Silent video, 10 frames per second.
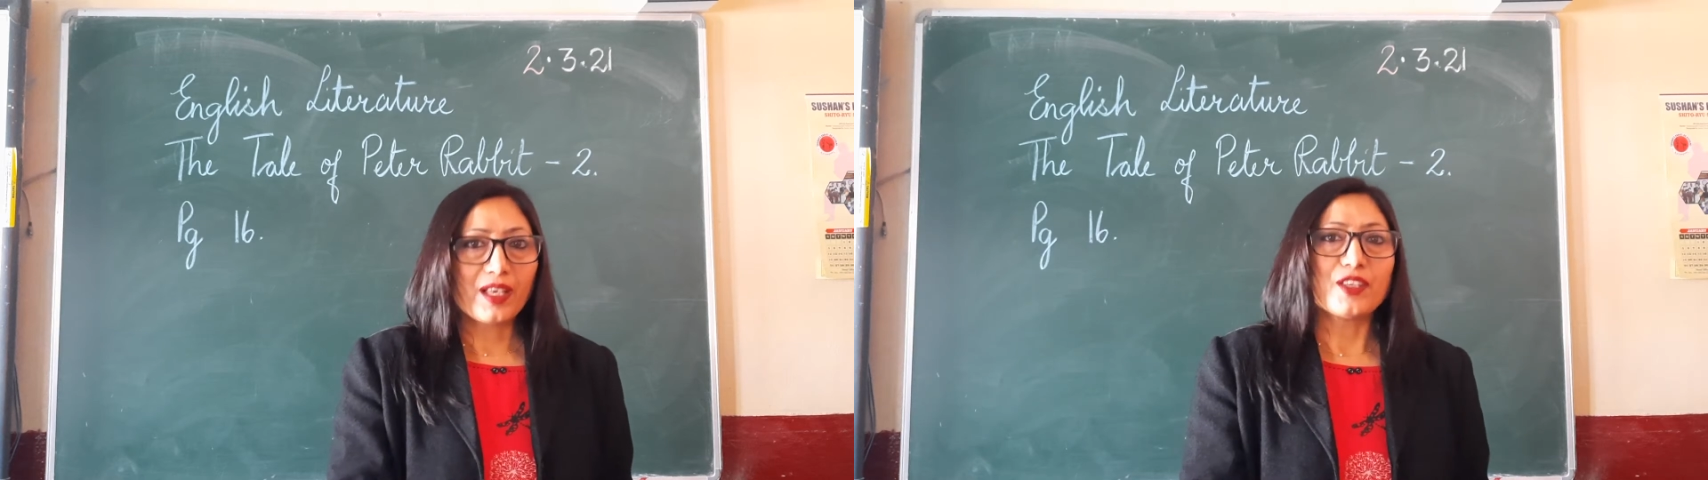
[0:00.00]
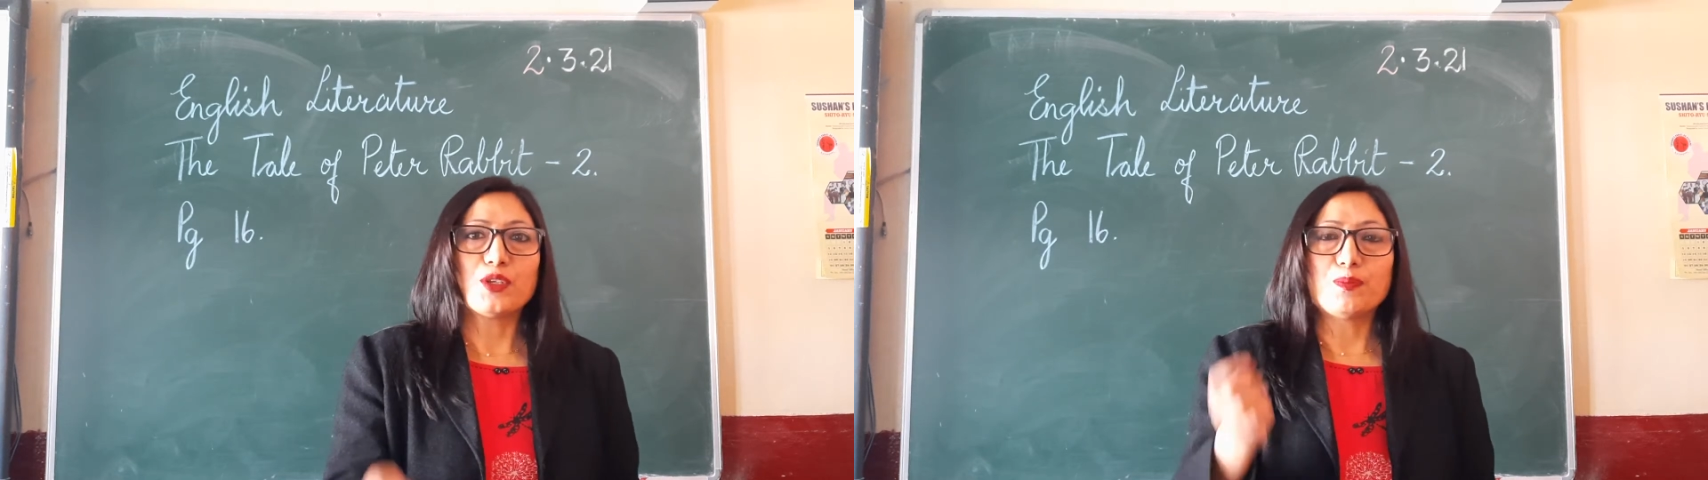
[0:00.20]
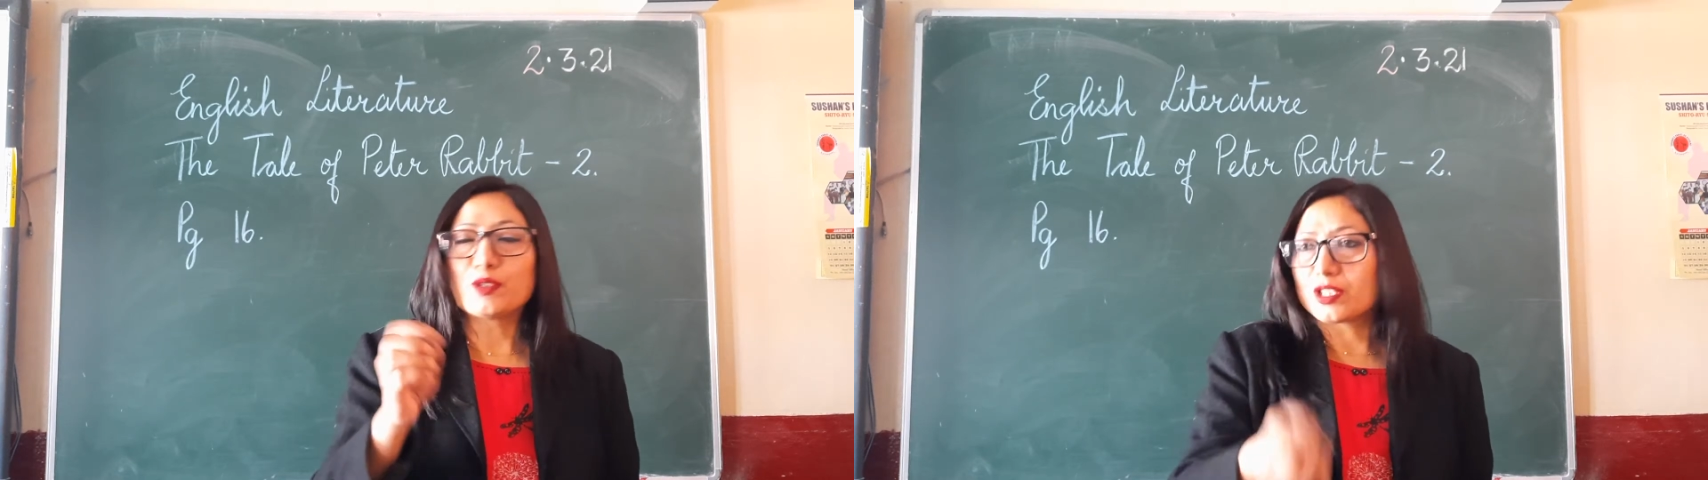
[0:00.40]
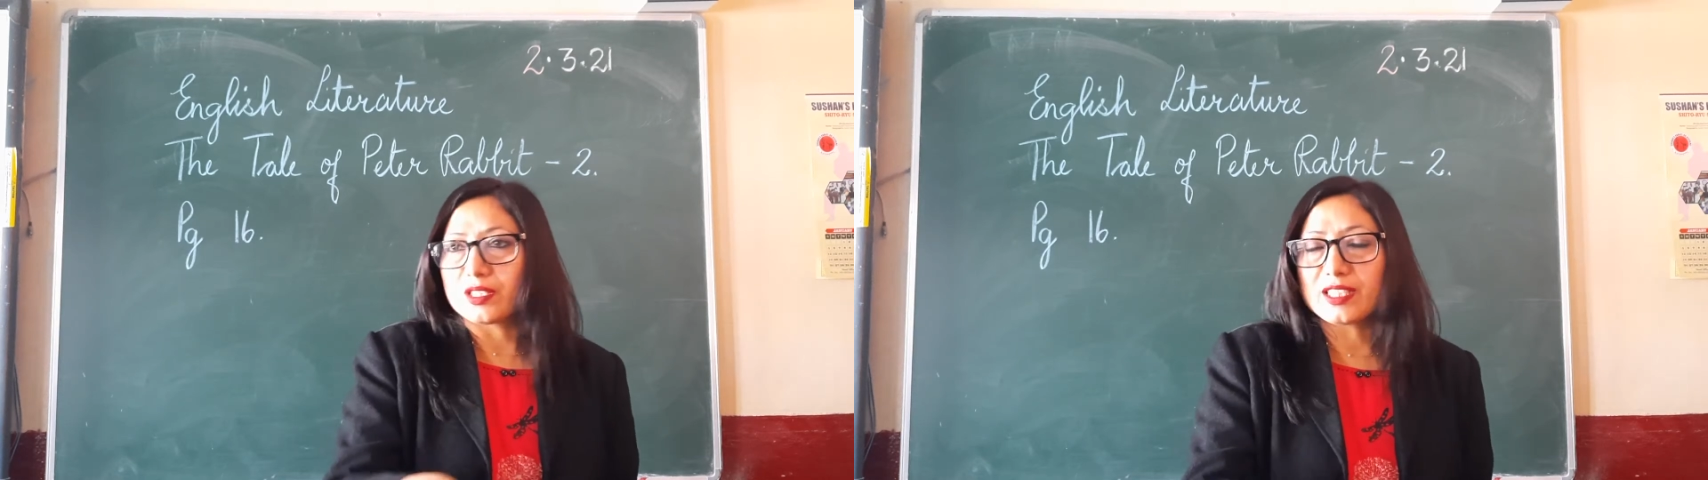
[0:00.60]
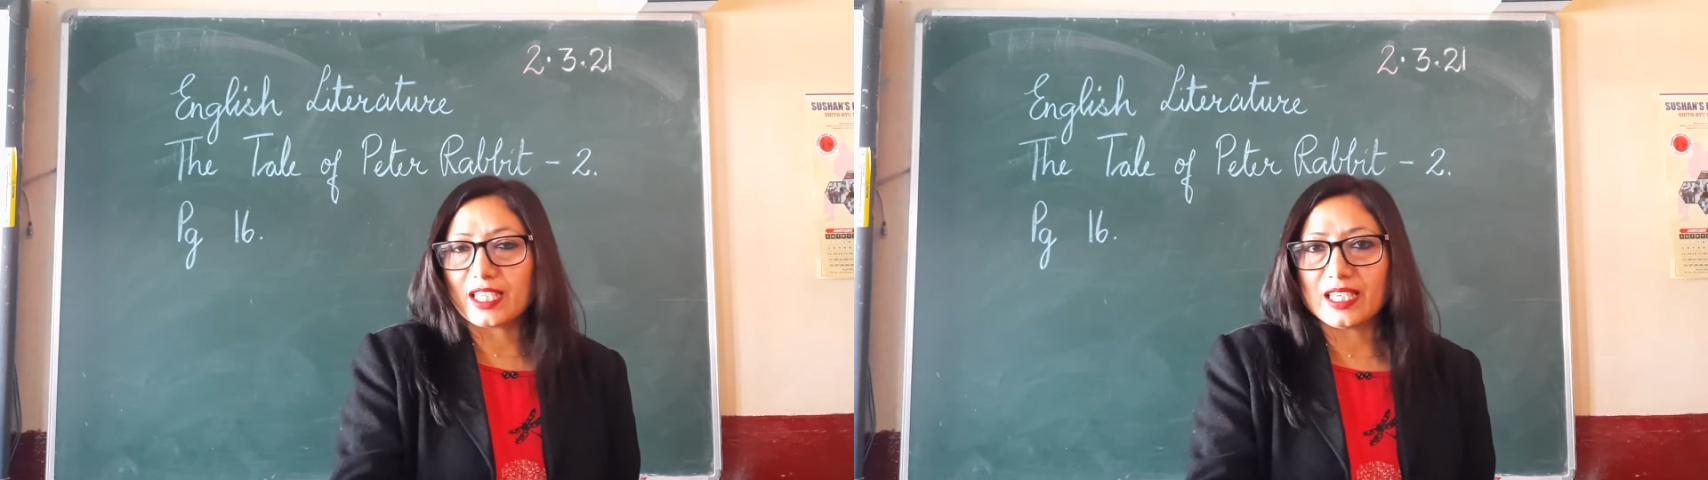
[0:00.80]
you put
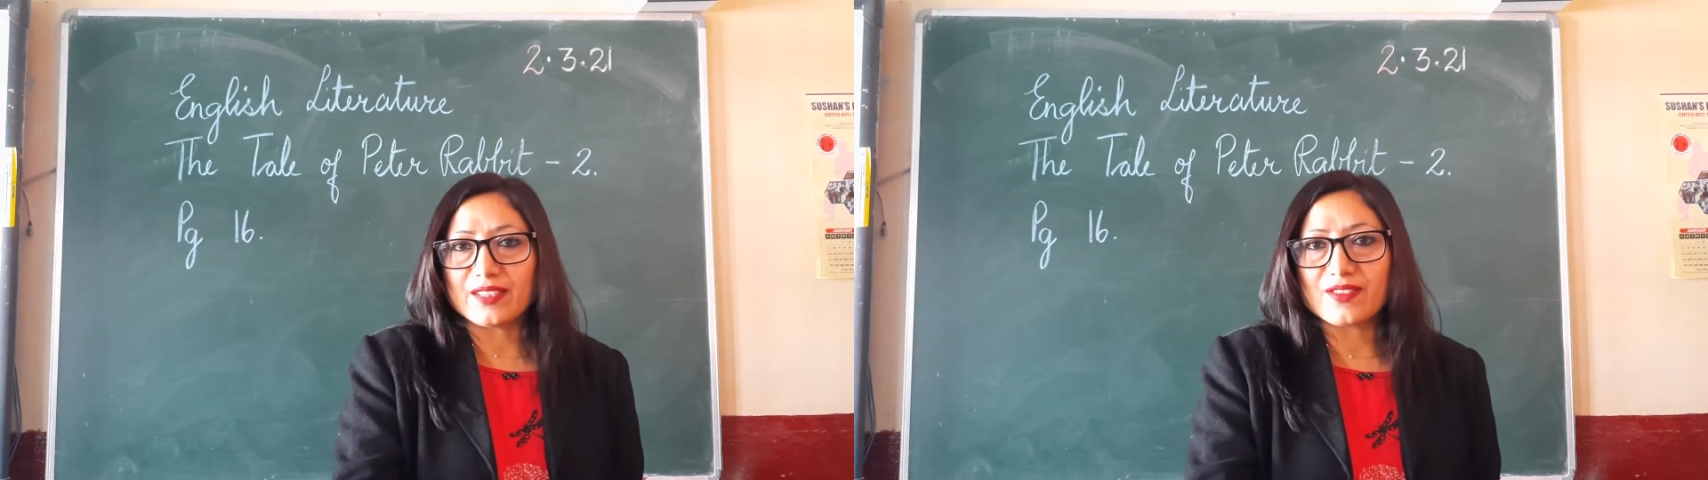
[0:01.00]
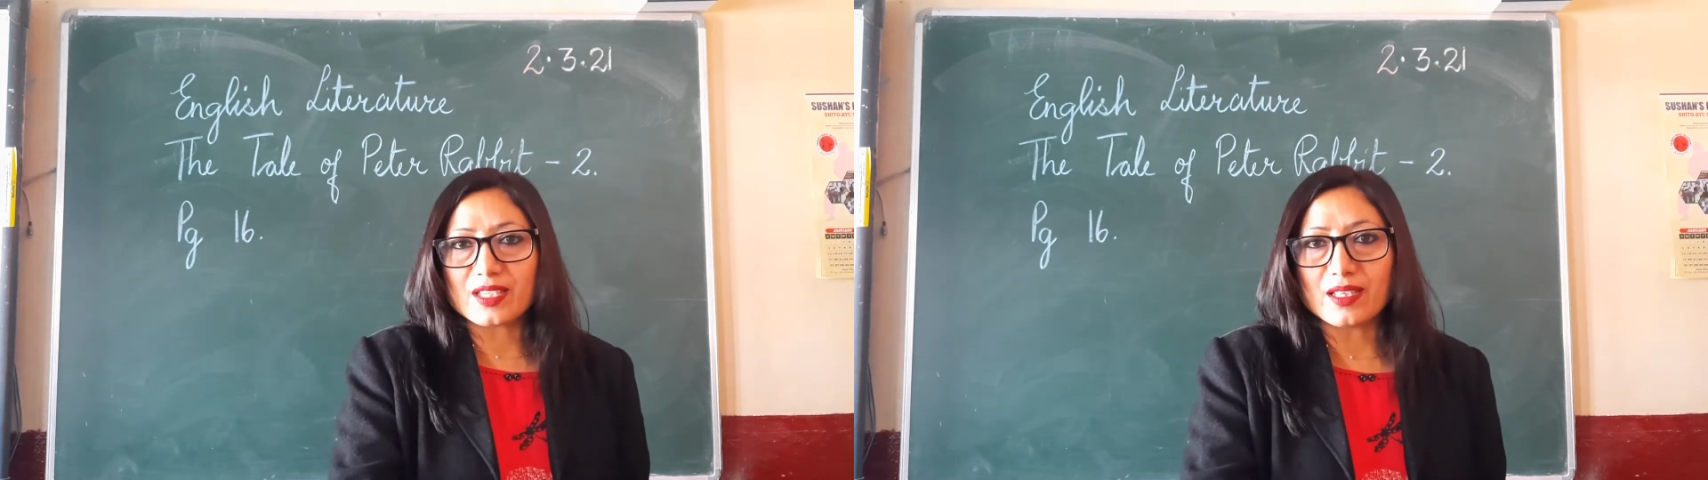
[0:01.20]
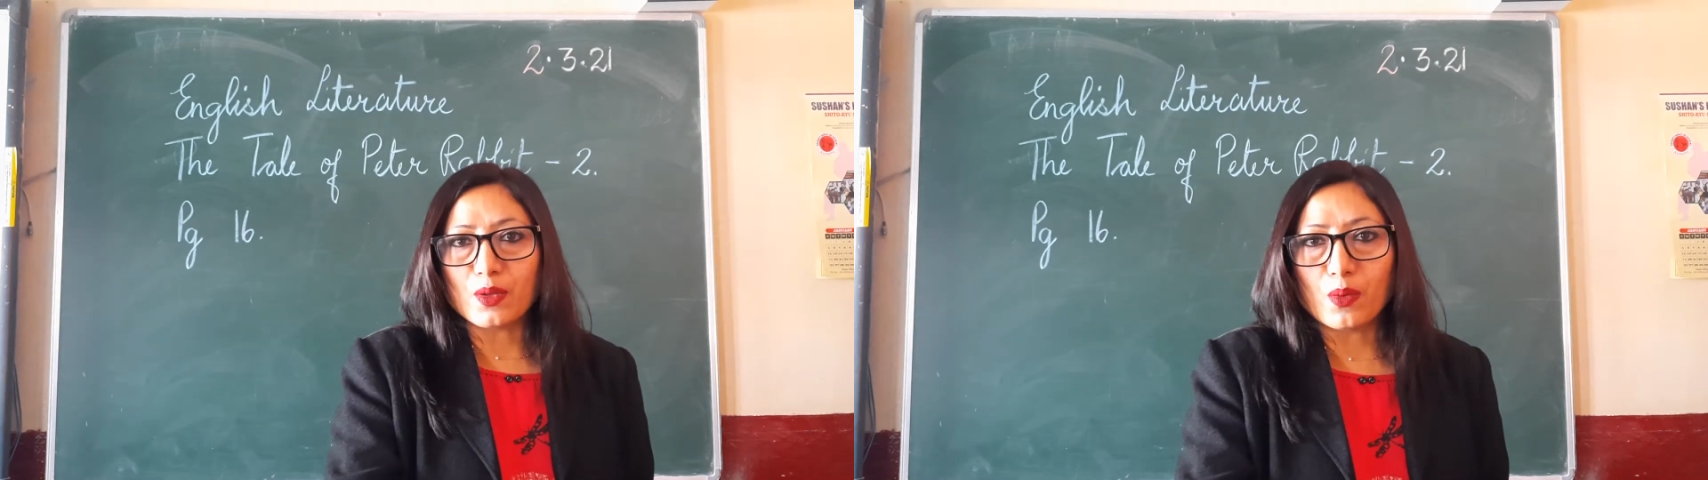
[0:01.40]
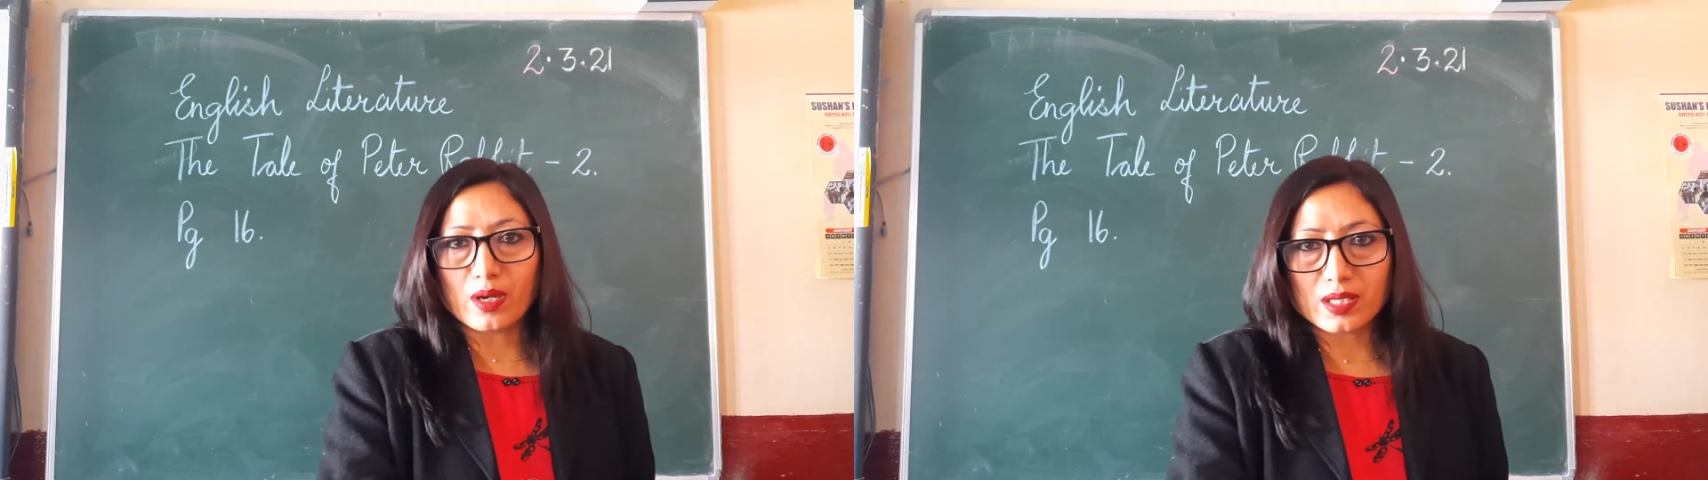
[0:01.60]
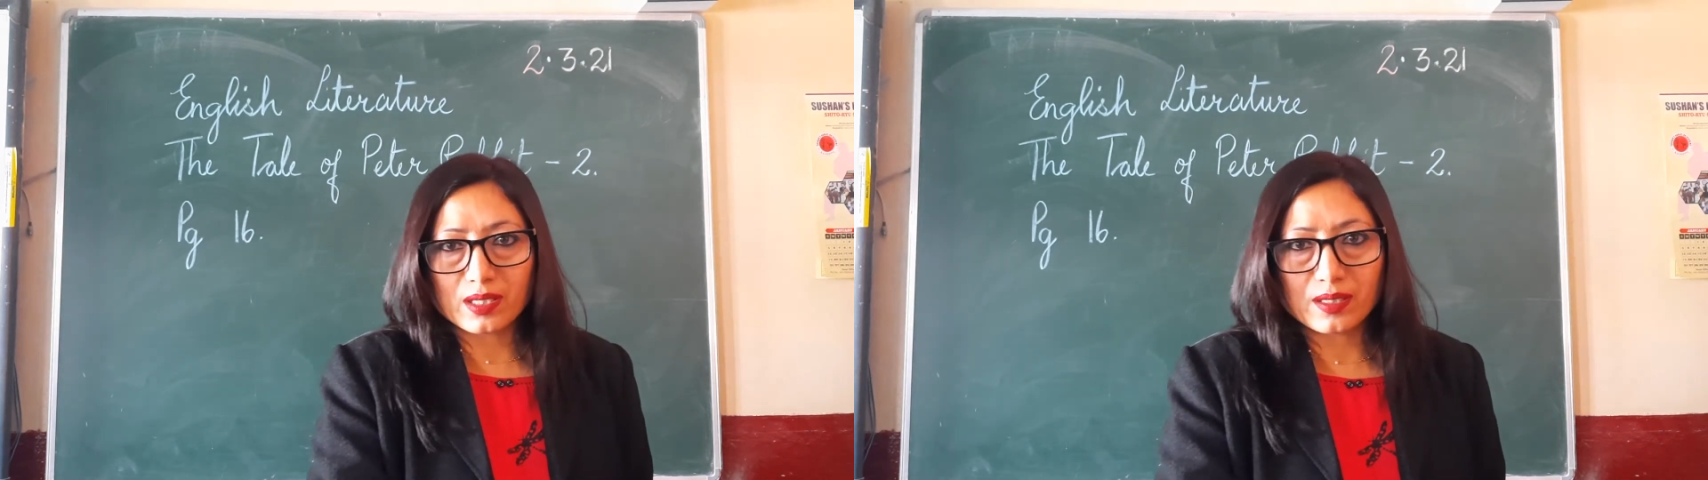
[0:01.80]
tea leaves in the
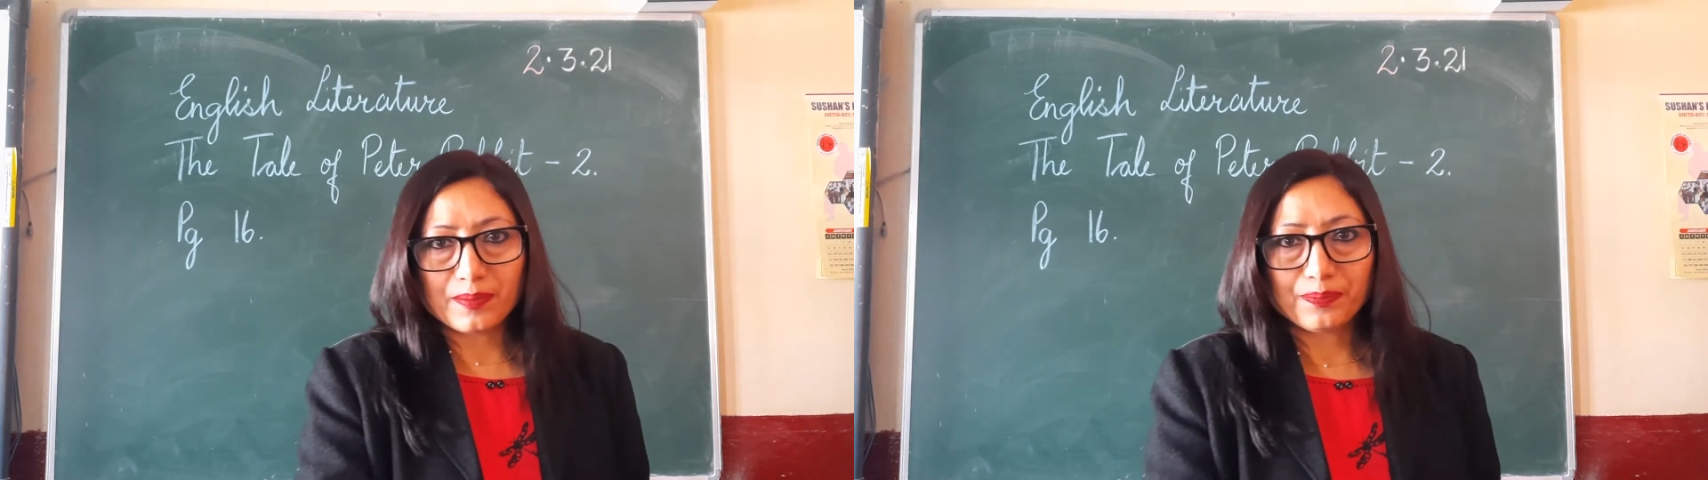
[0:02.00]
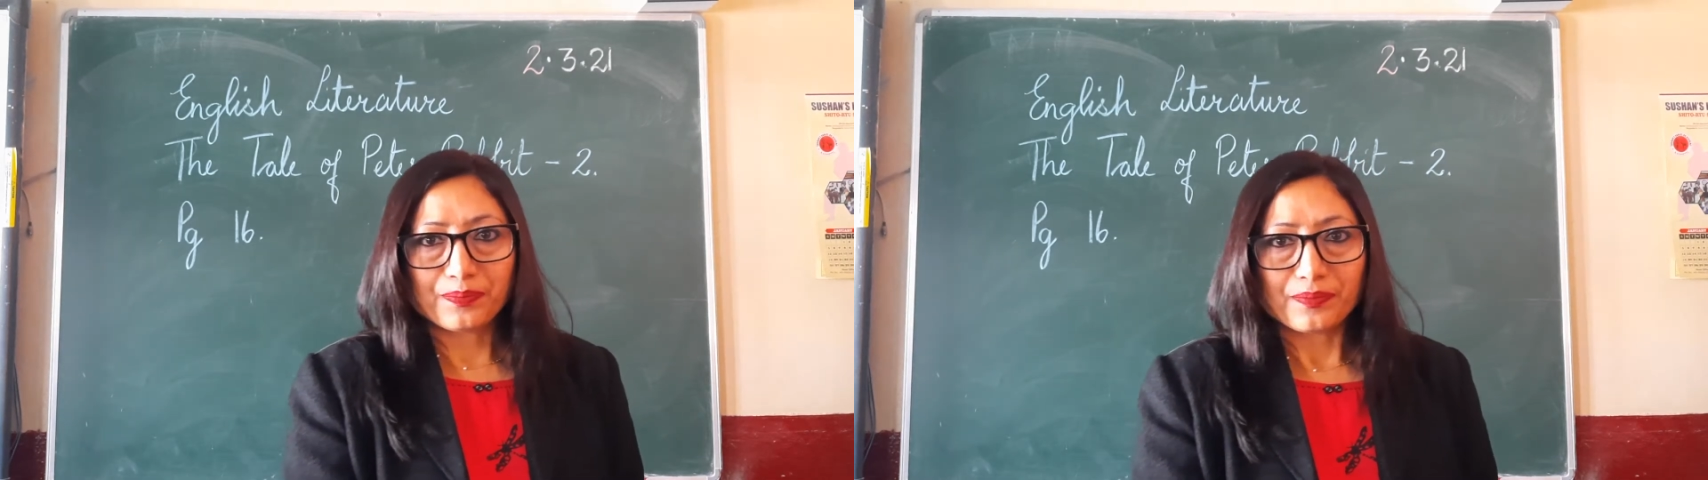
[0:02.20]
water,